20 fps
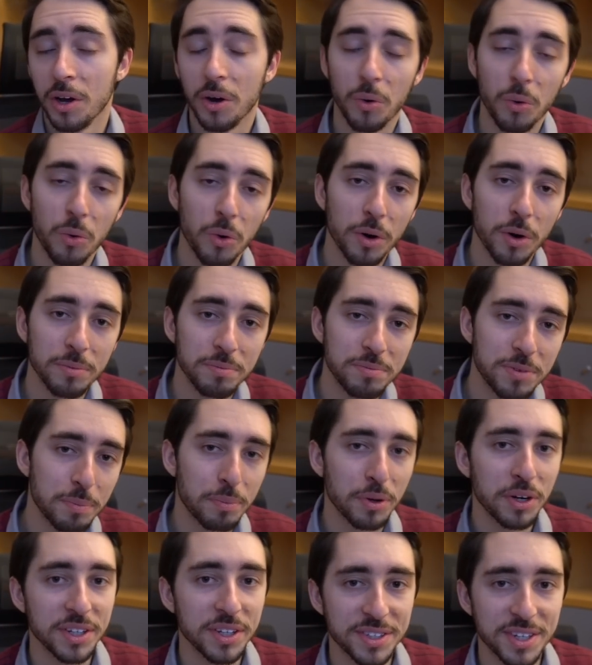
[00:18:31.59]
Or to
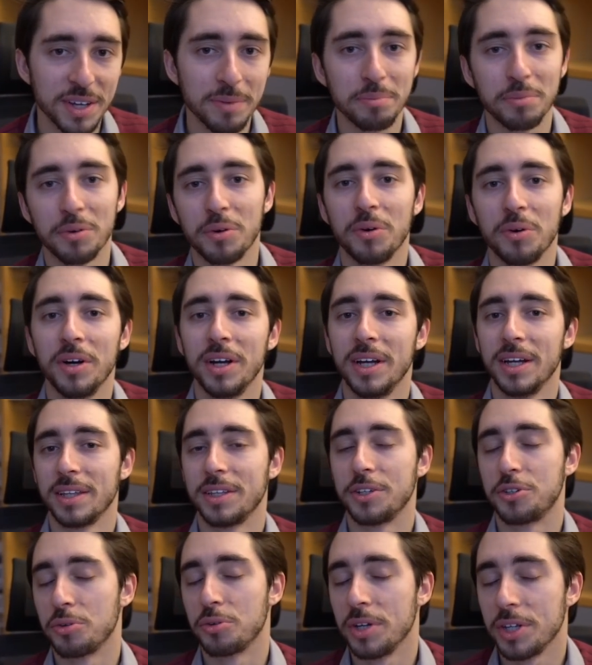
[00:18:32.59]
put it simple, the
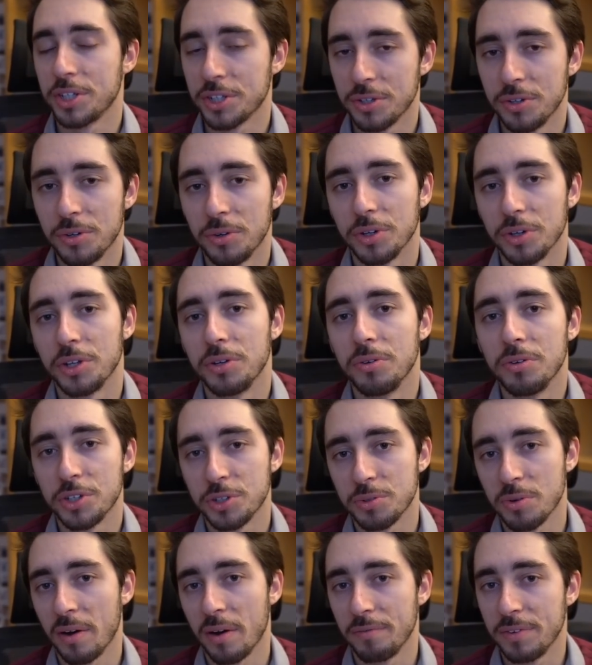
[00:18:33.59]
traditional
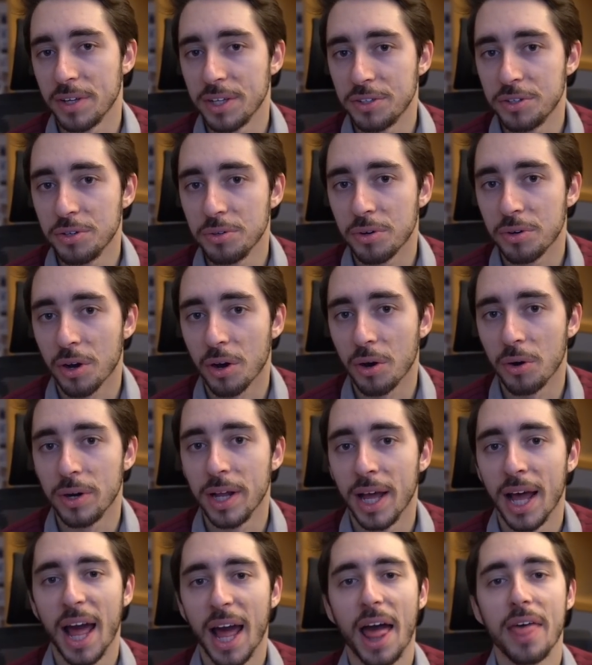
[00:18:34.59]
Uniswap v2
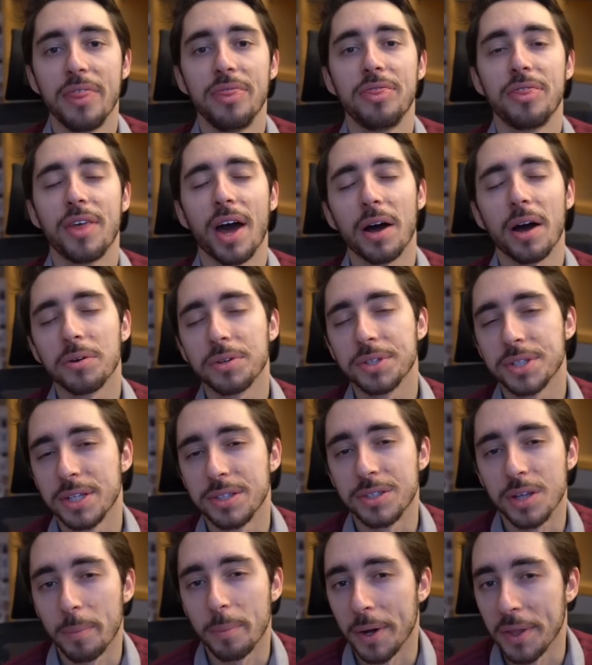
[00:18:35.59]
code had
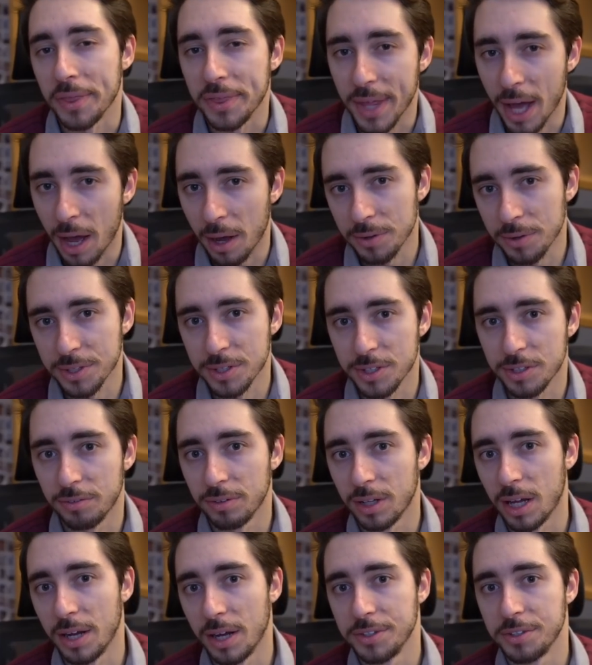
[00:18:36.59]
thousands upon thousands of
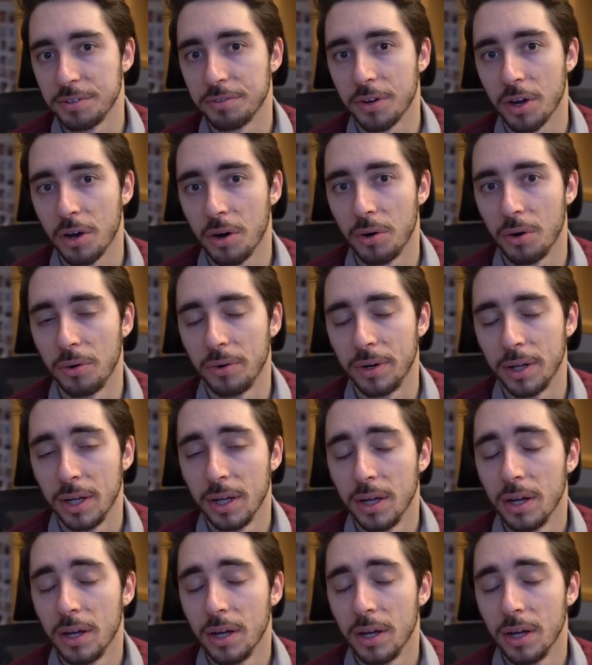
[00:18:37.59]
lines of code,